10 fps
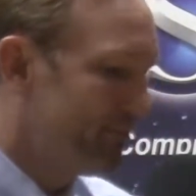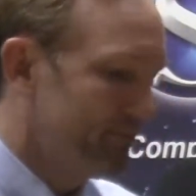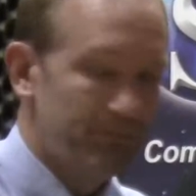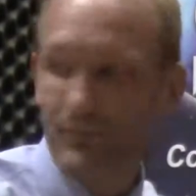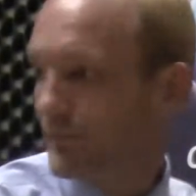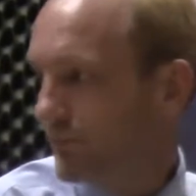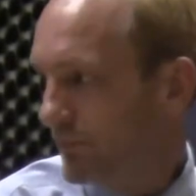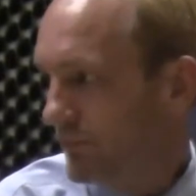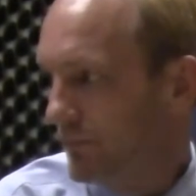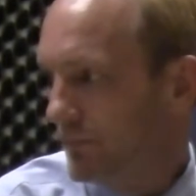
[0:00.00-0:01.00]

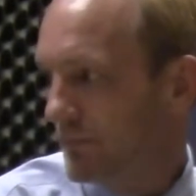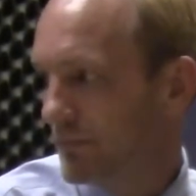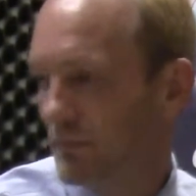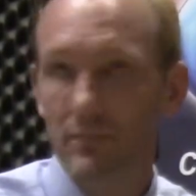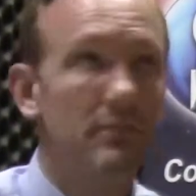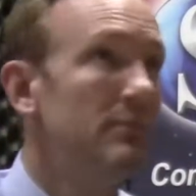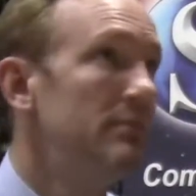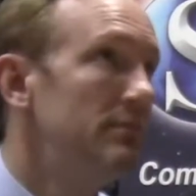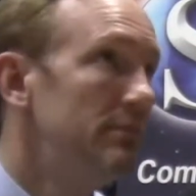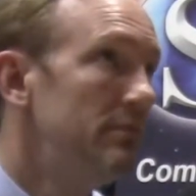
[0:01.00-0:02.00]

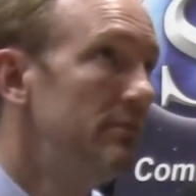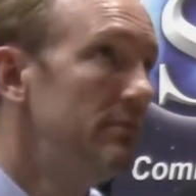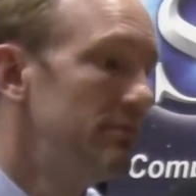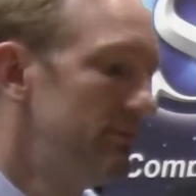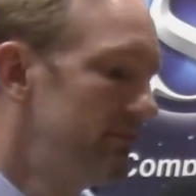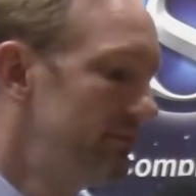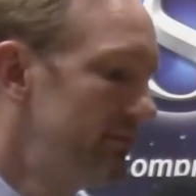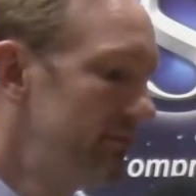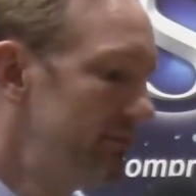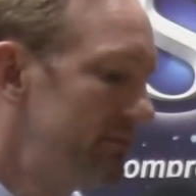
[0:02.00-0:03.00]

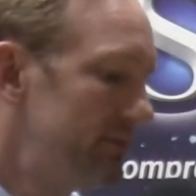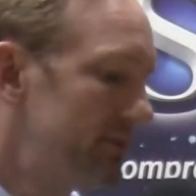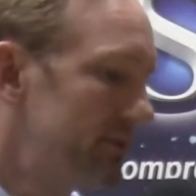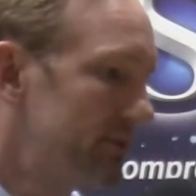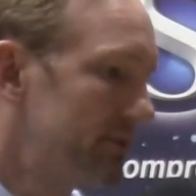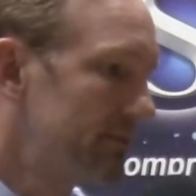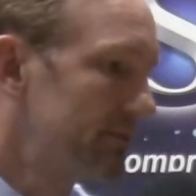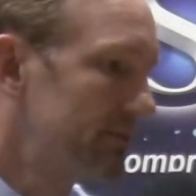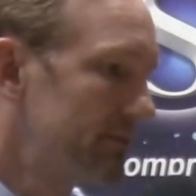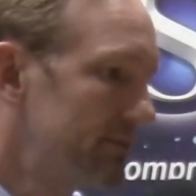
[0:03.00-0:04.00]

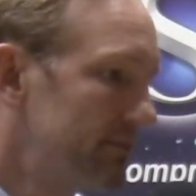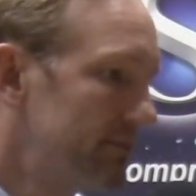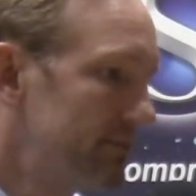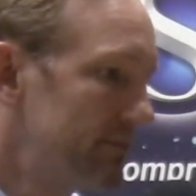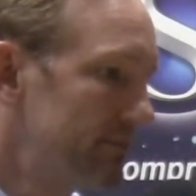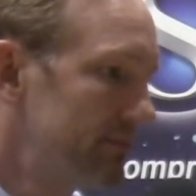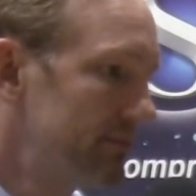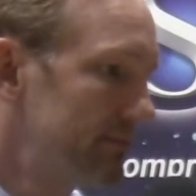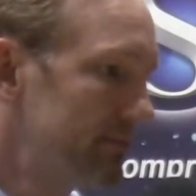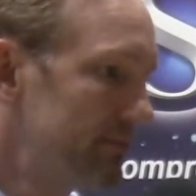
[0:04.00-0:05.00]

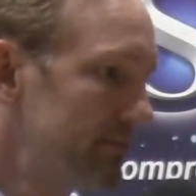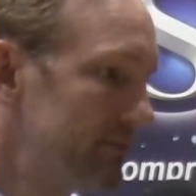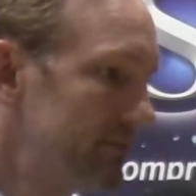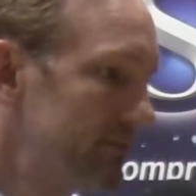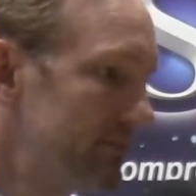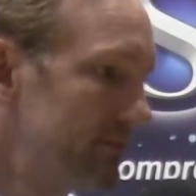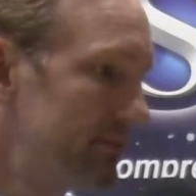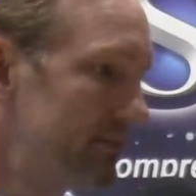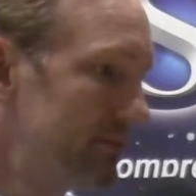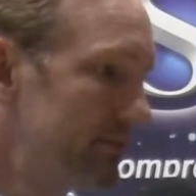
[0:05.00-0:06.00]
This person isn't speaking.